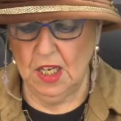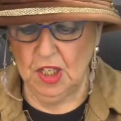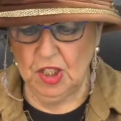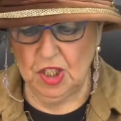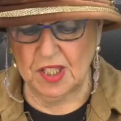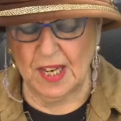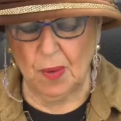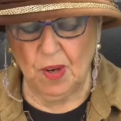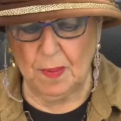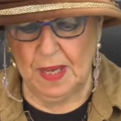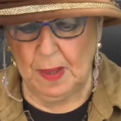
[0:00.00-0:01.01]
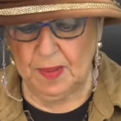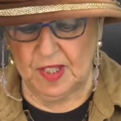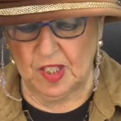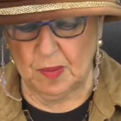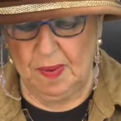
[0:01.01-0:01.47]
She said, I want to be able
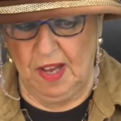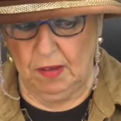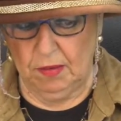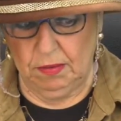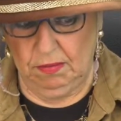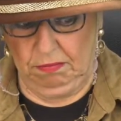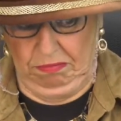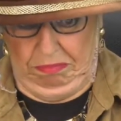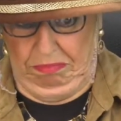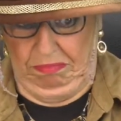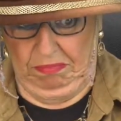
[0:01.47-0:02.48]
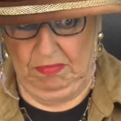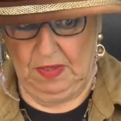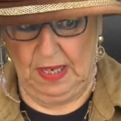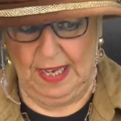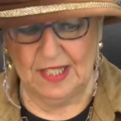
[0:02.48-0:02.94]
to spell.
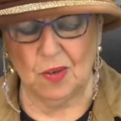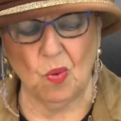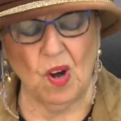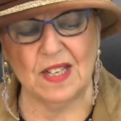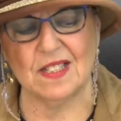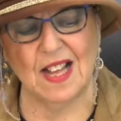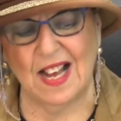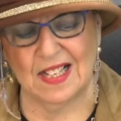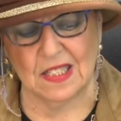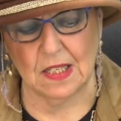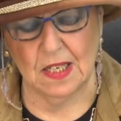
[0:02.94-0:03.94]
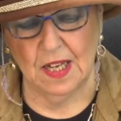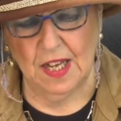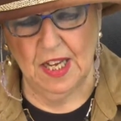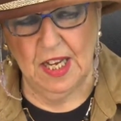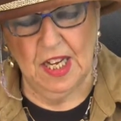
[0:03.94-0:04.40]
I said, why is that?
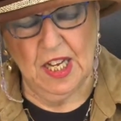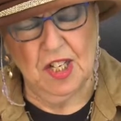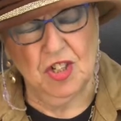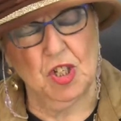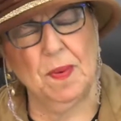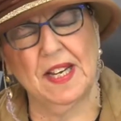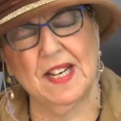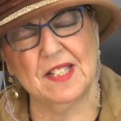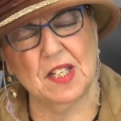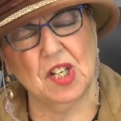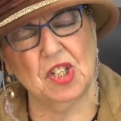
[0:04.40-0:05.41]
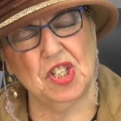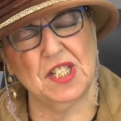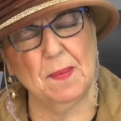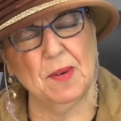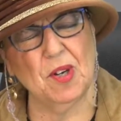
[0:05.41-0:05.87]
She
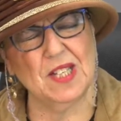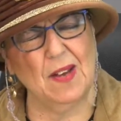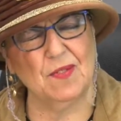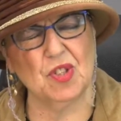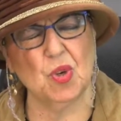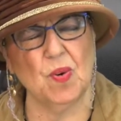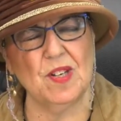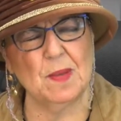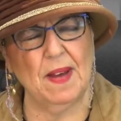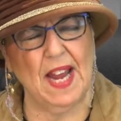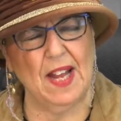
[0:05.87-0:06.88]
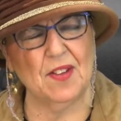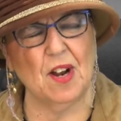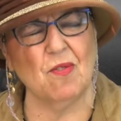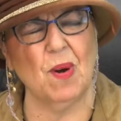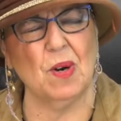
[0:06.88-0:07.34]
said, because I have stories in my head that
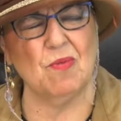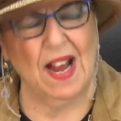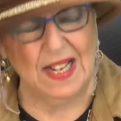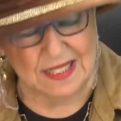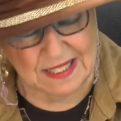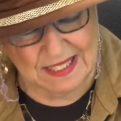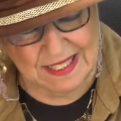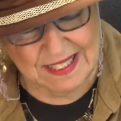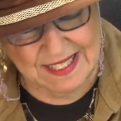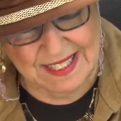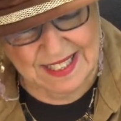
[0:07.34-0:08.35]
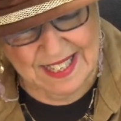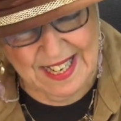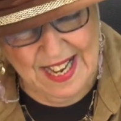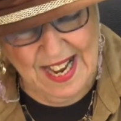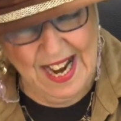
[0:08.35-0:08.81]
I want to write
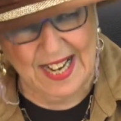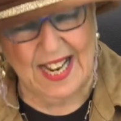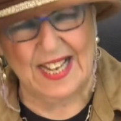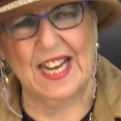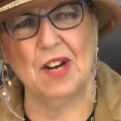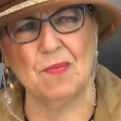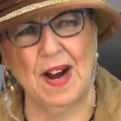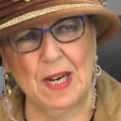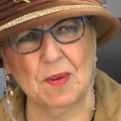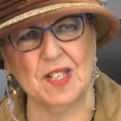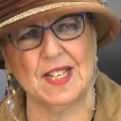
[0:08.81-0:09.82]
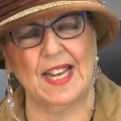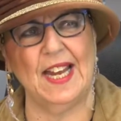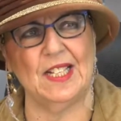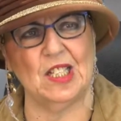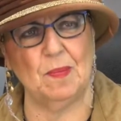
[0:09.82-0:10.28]
and I can't write them because I
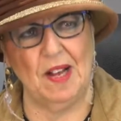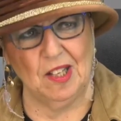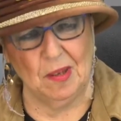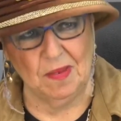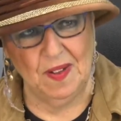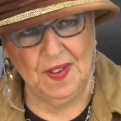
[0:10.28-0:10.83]
can't spell them.